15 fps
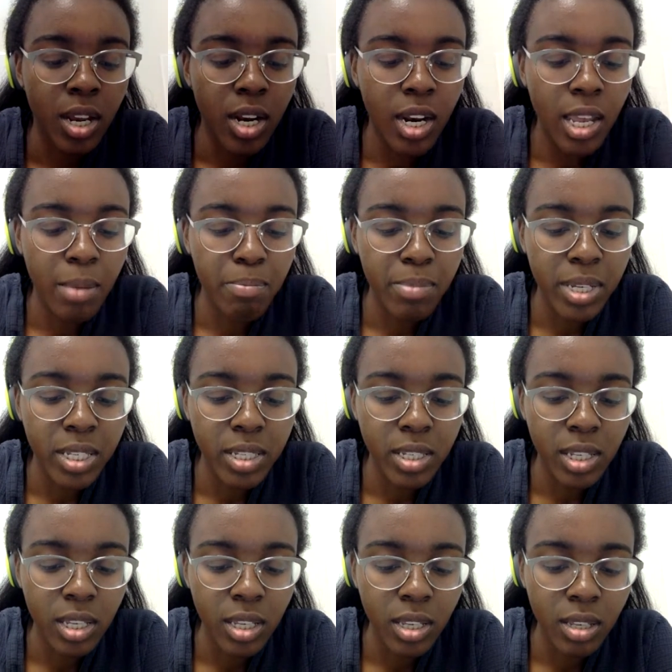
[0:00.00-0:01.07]
Let me
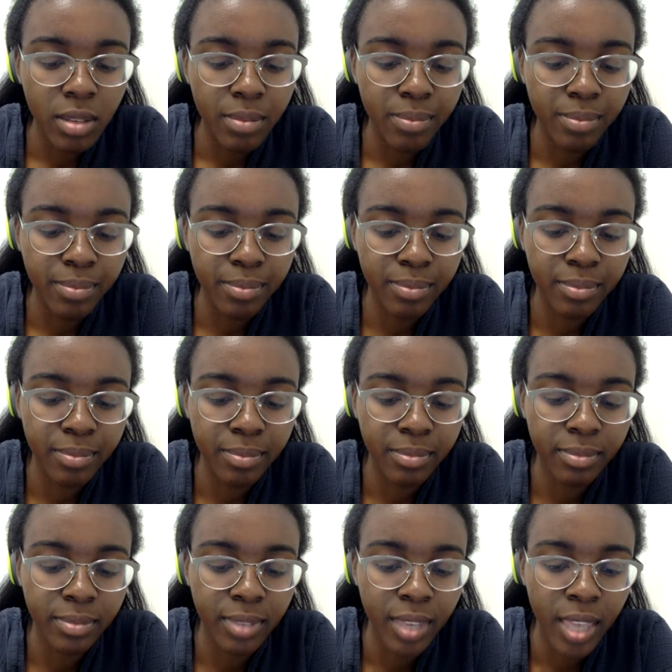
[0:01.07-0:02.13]
see
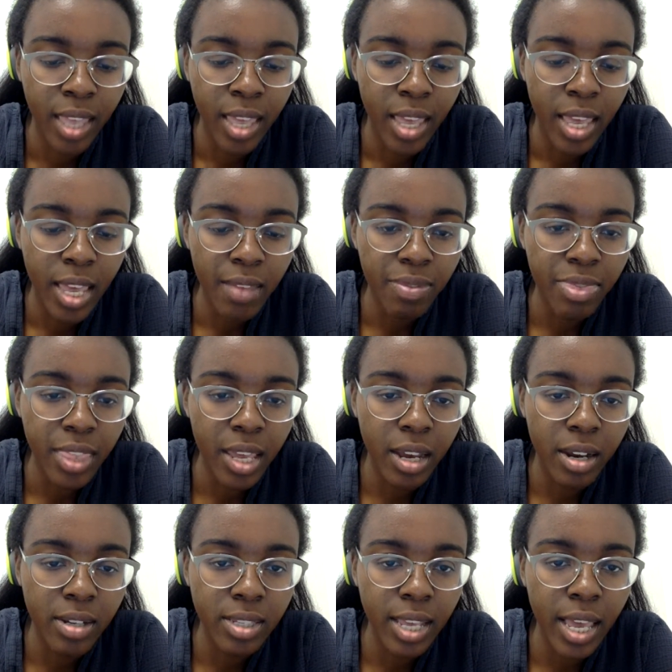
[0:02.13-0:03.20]
if
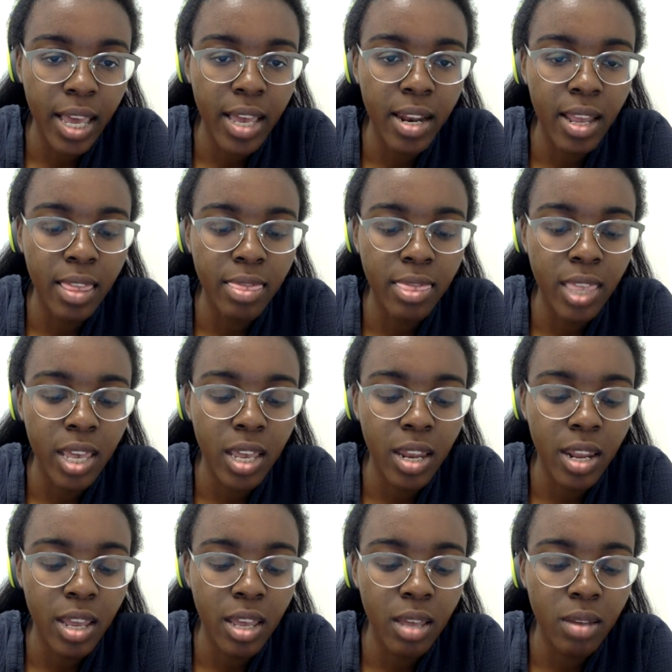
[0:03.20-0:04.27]
there's
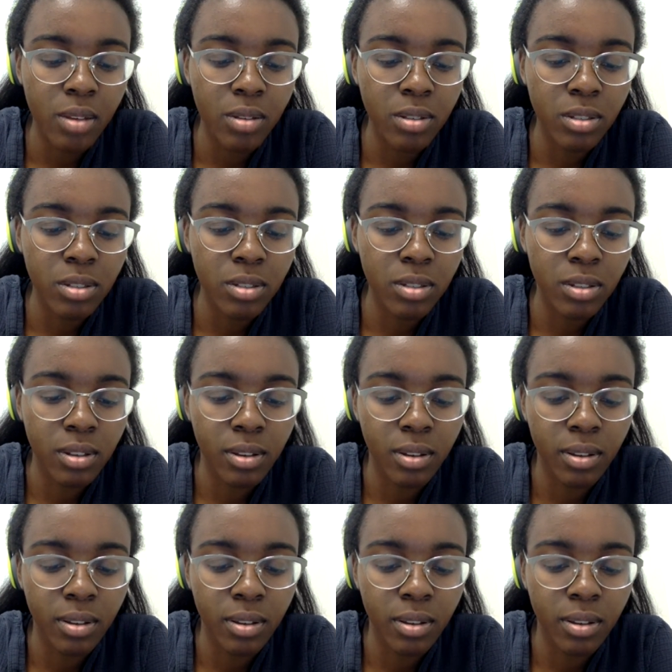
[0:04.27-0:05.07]
anything else.